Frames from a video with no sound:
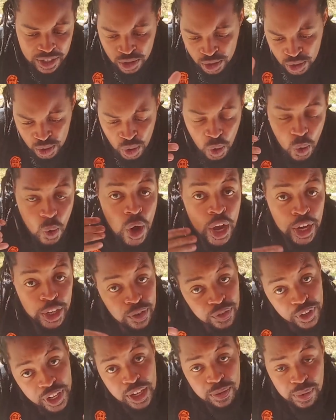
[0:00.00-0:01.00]

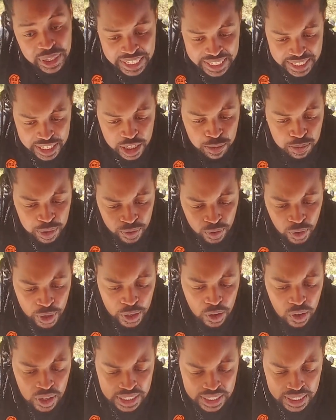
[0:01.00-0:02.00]
You've heard what he did before he
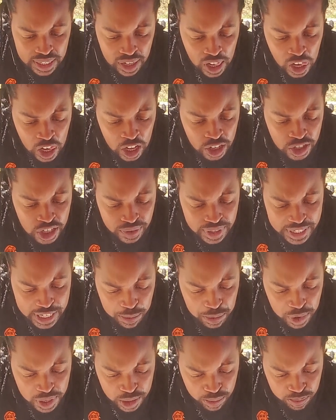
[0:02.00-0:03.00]
got here. So every
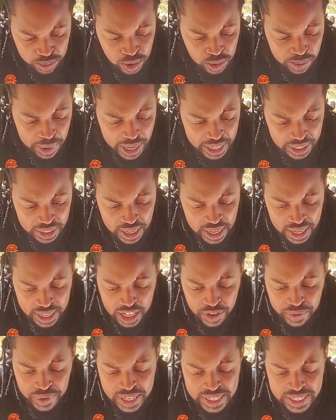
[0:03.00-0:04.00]
time there was a pullback,
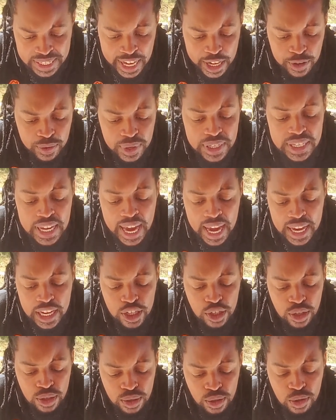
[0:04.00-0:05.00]
even a slight one, I
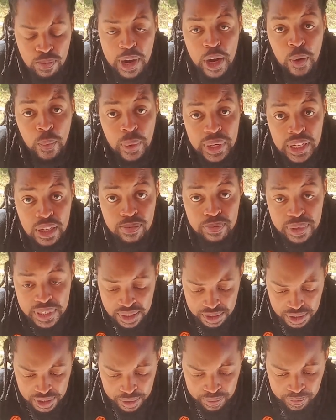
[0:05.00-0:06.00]
added to my winning
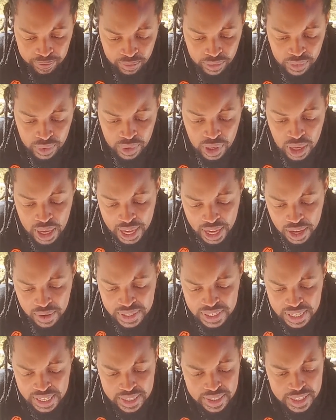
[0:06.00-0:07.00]
position. Harry
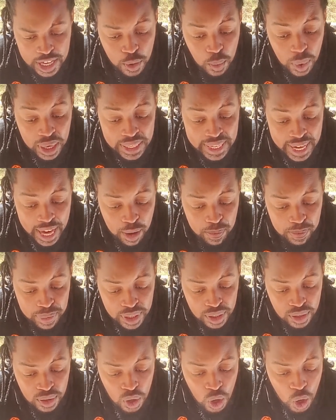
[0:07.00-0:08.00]
says, then what
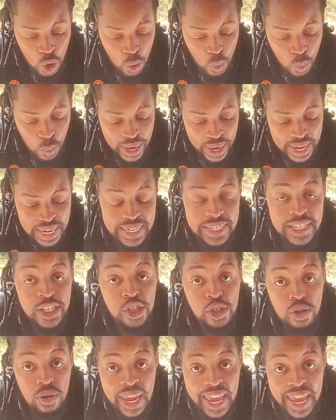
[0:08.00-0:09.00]
happened? When
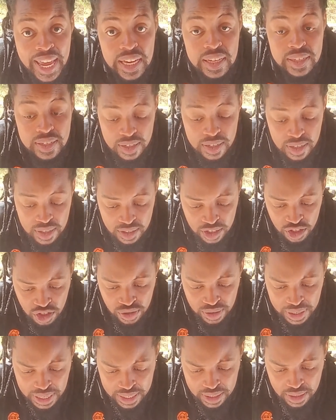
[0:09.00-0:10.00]
did you exit the
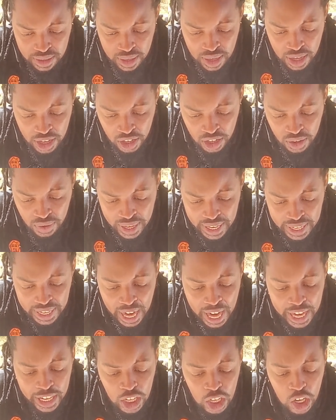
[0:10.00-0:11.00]
trade? Craig,
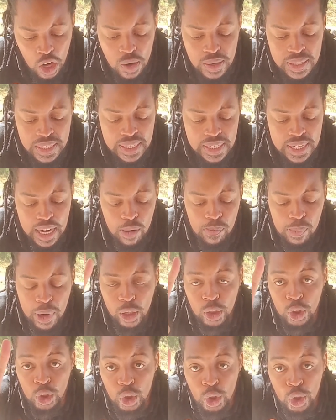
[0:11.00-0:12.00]
I closed it
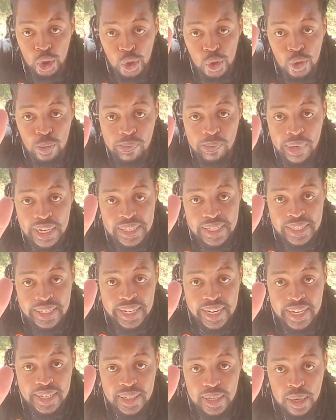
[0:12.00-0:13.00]
about 2 months
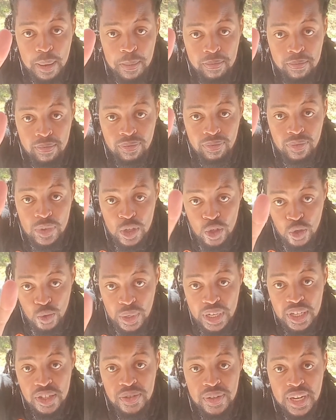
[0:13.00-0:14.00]
later.
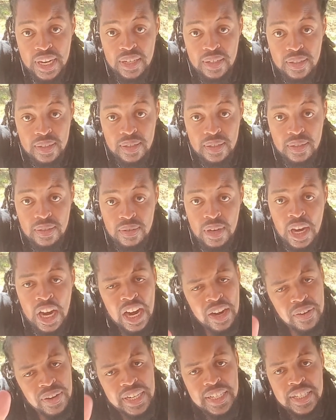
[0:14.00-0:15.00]
Swing traders,
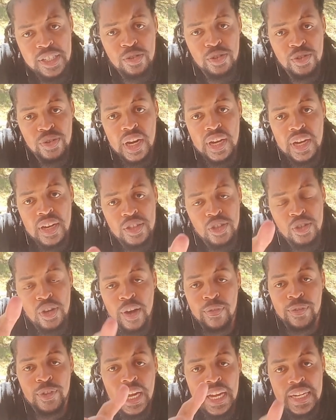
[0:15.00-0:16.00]
retail traders, you
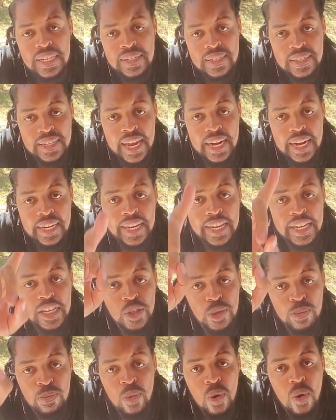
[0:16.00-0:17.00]
have to understand there
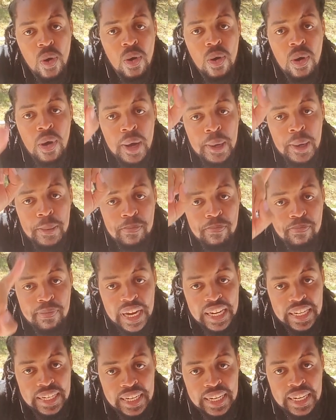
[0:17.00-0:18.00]
is more
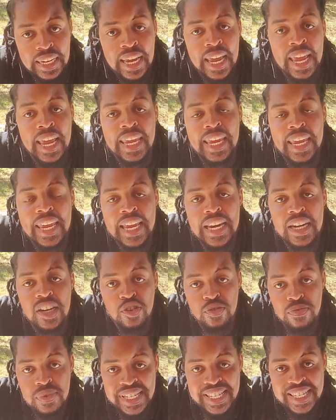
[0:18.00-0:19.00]
money in
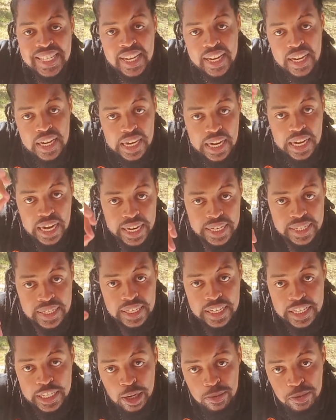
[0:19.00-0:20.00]
risking less
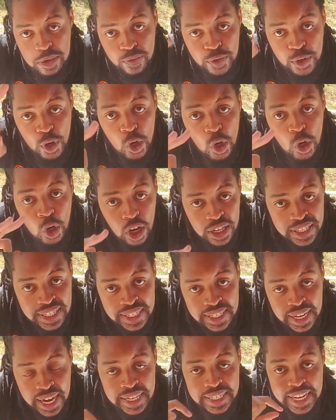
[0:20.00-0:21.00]
in terms of your lot
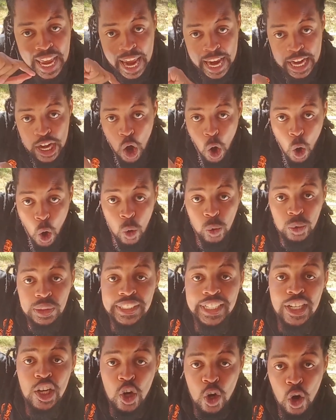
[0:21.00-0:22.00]
size and
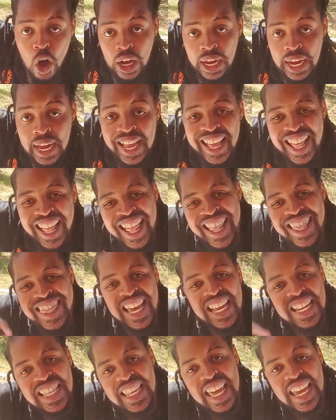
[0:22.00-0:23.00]
holding longer
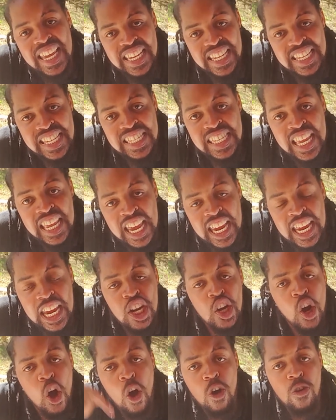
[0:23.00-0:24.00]
than there is
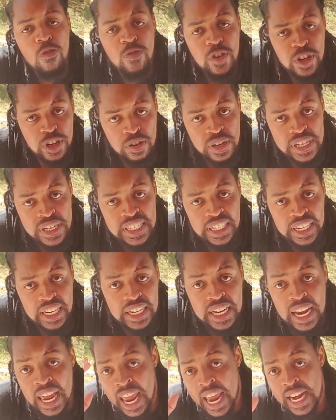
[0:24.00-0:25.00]
in over
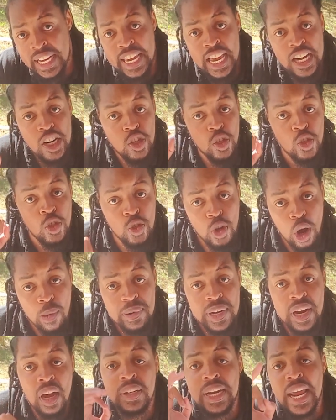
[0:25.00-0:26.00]
risking and getting
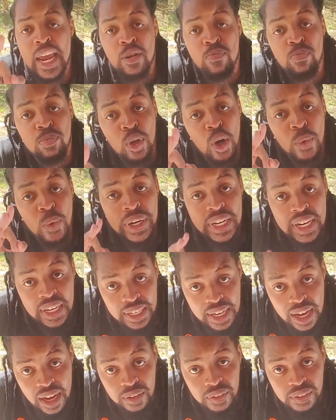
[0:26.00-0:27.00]
stopped out and blowing
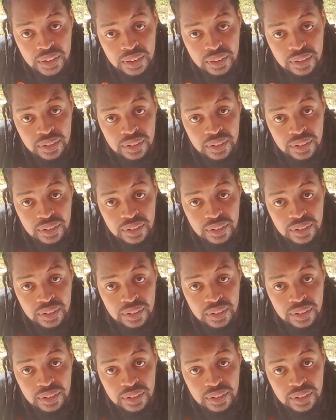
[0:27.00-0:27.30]
accounts.